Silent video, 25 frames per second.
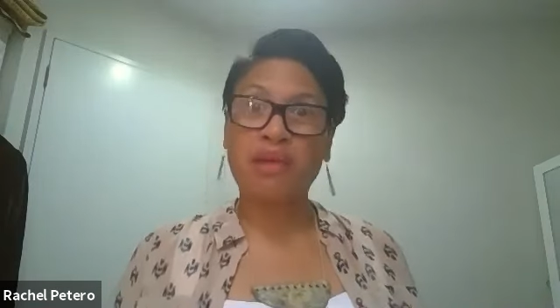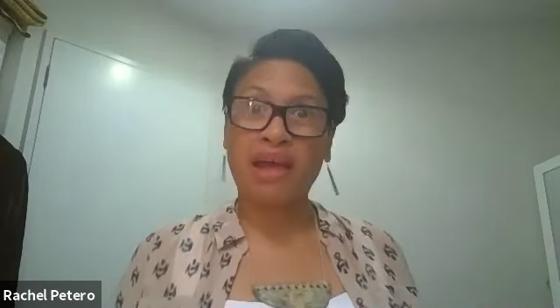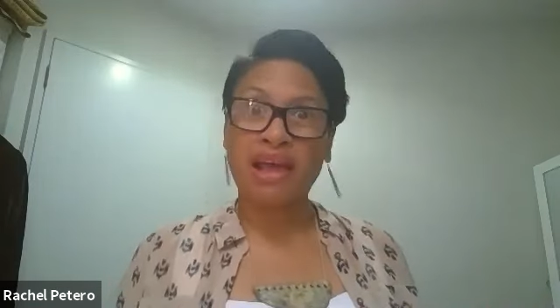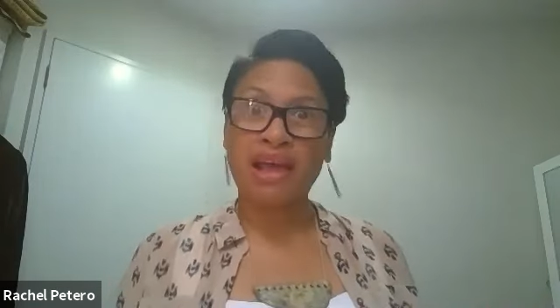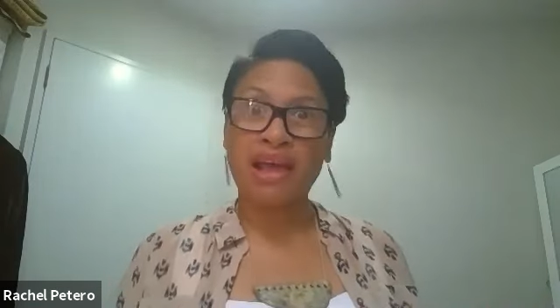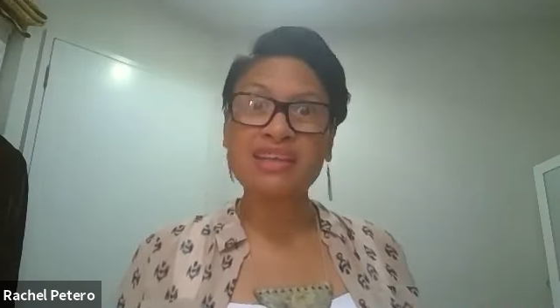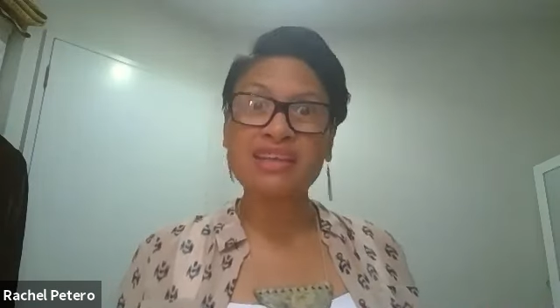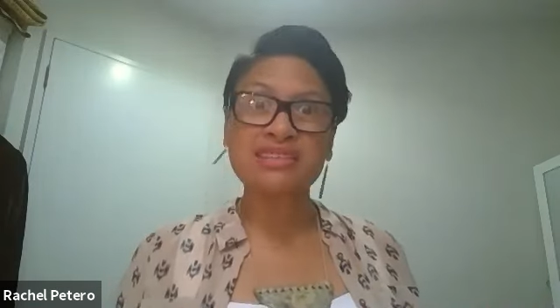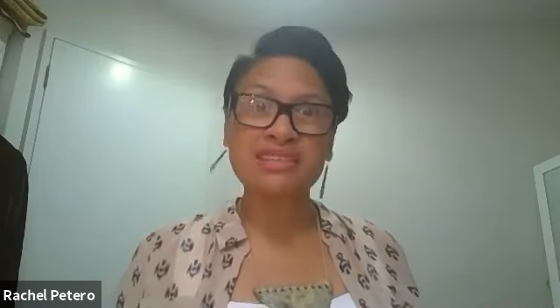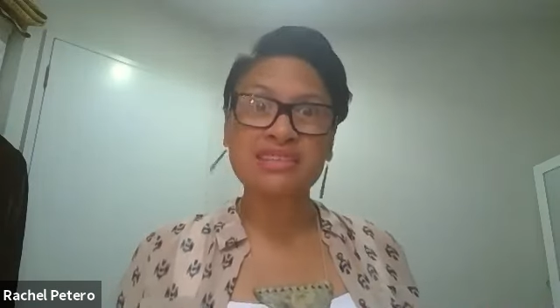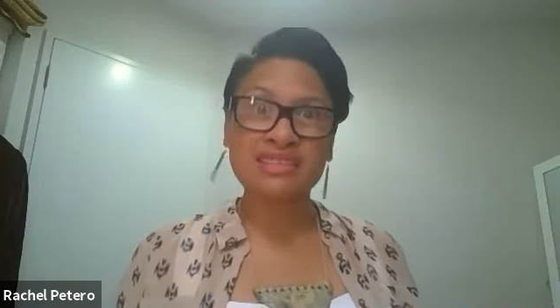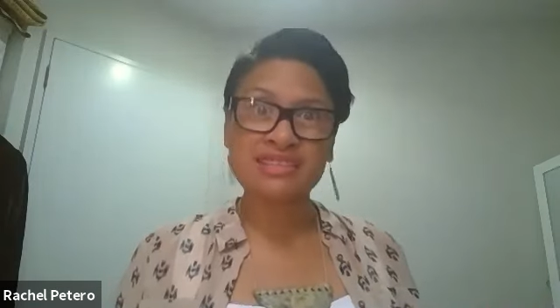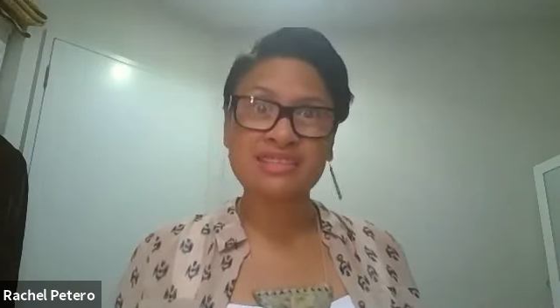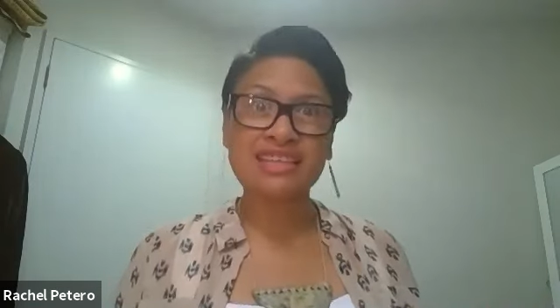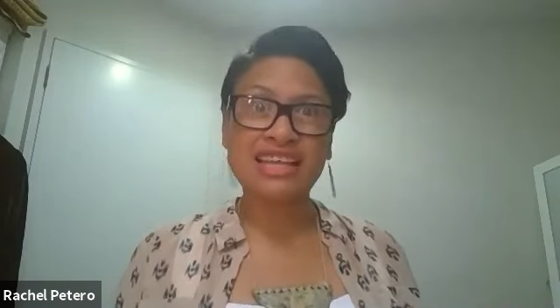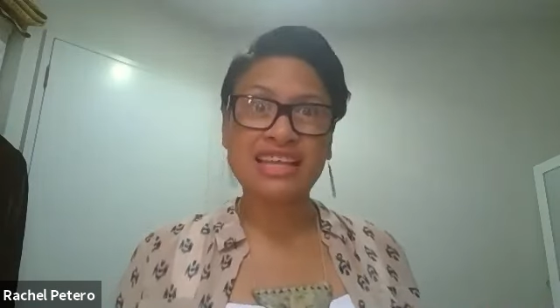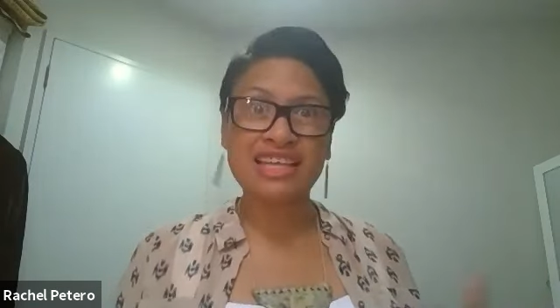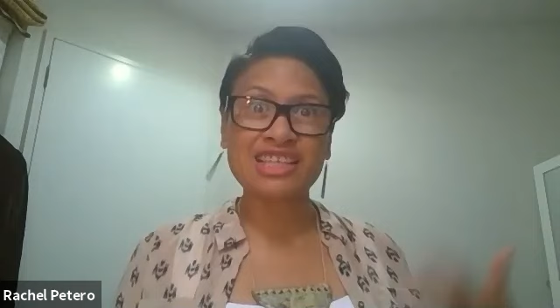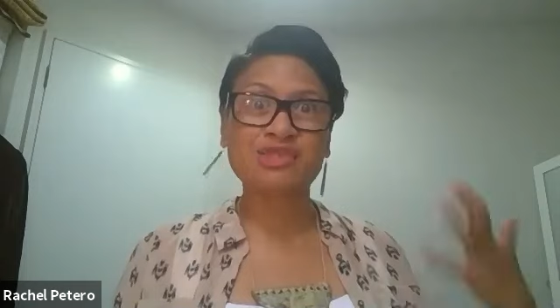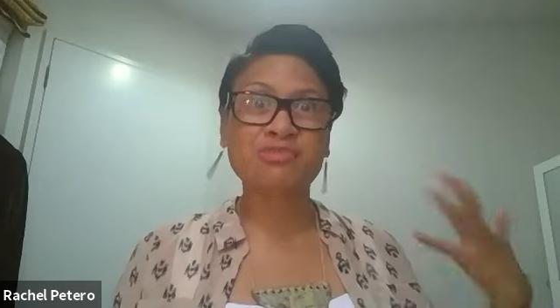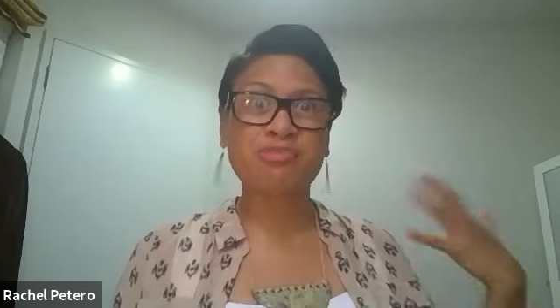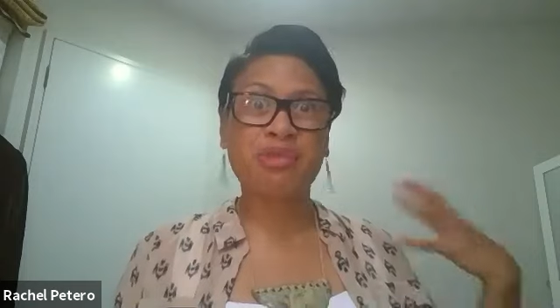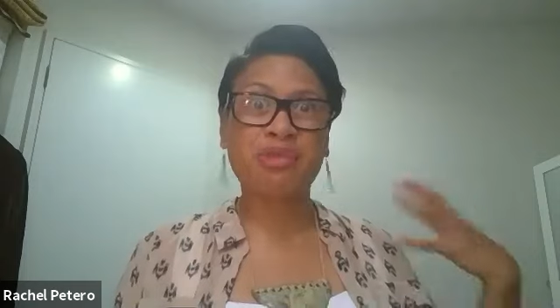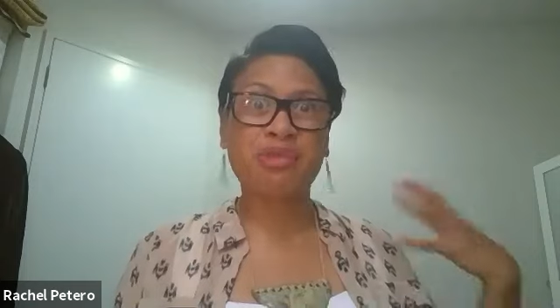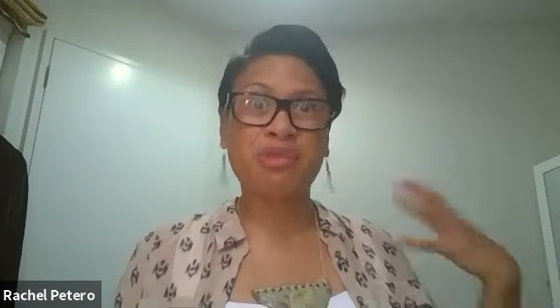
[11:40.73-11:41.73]
us
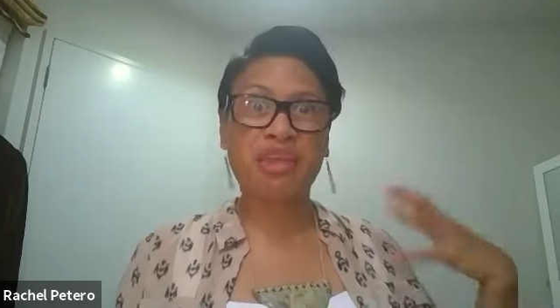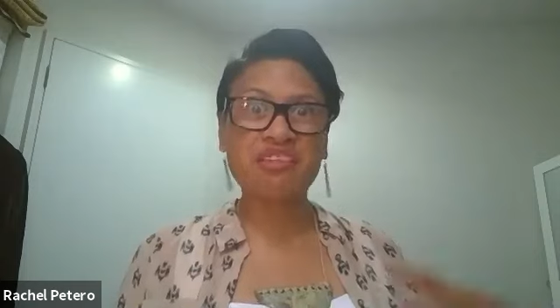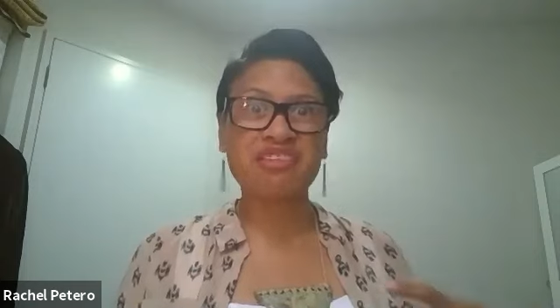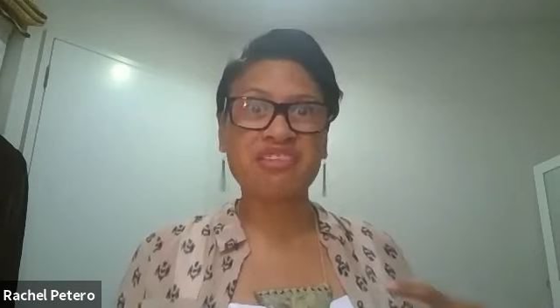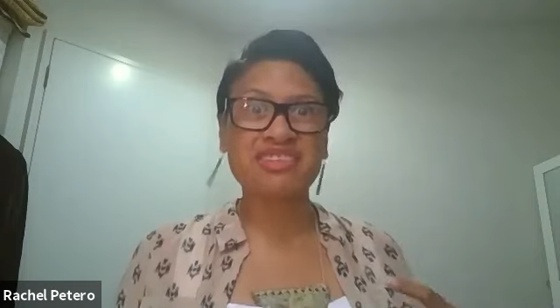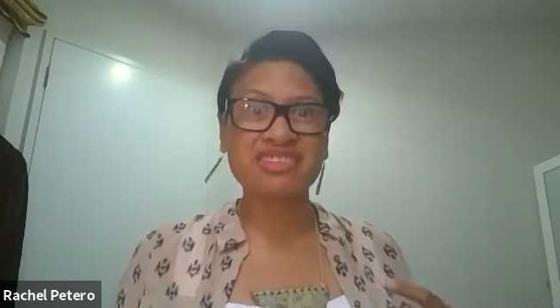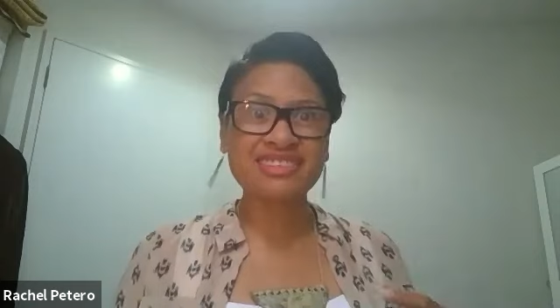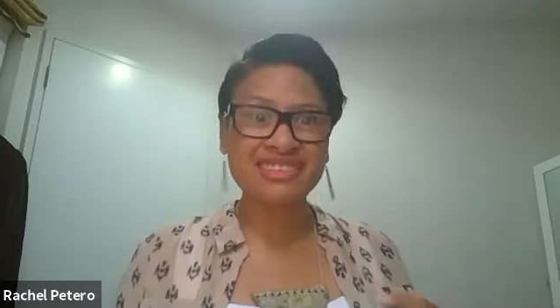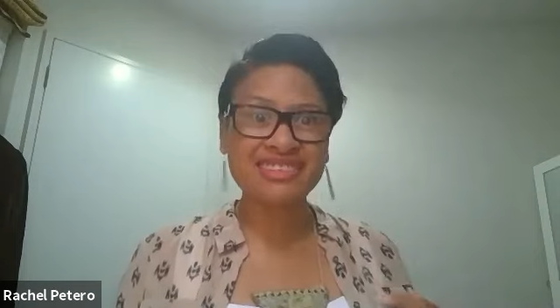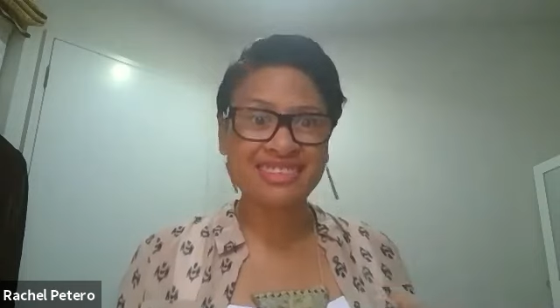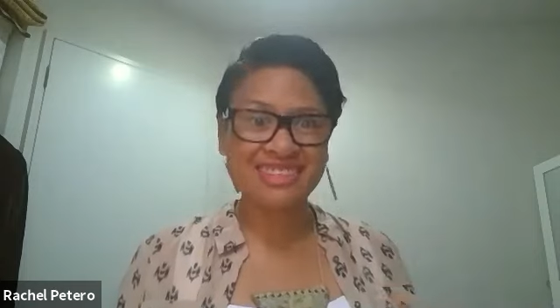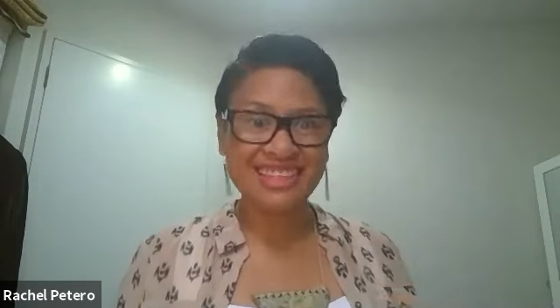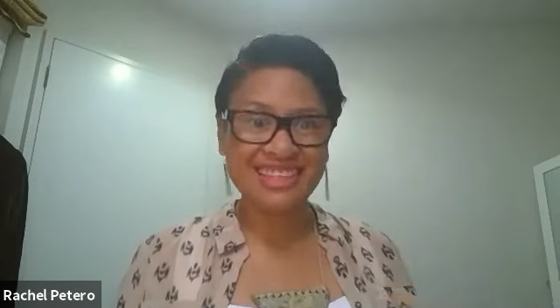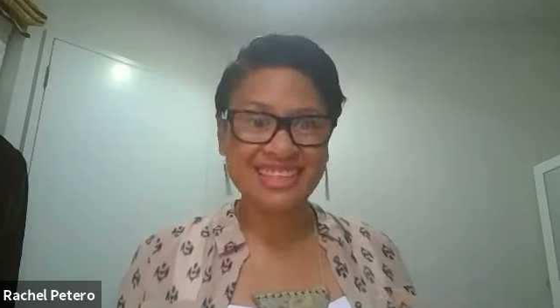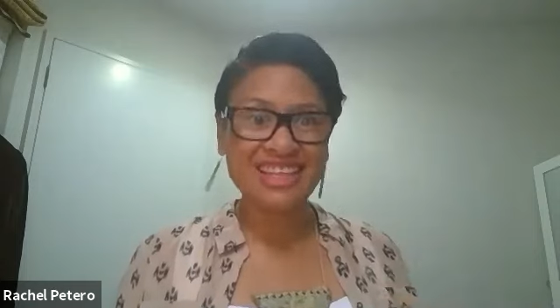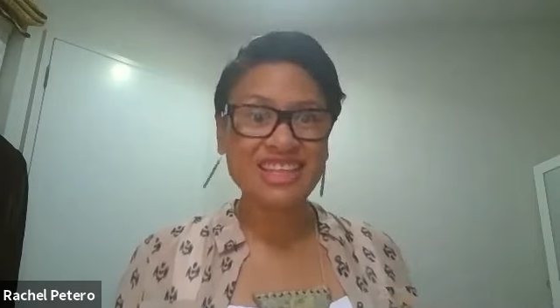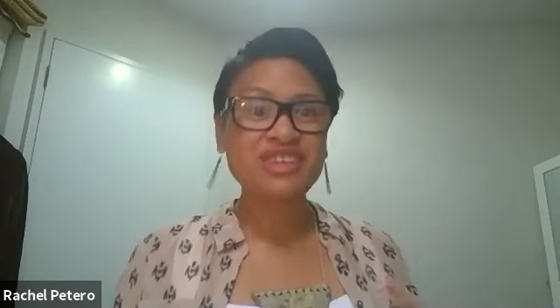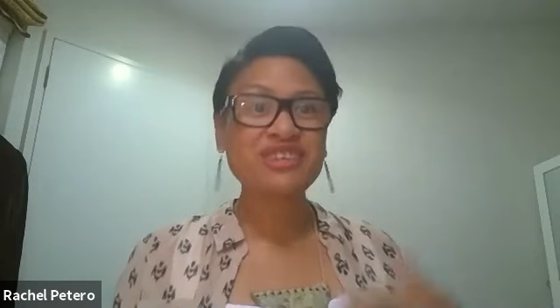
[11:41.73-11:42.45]
as parents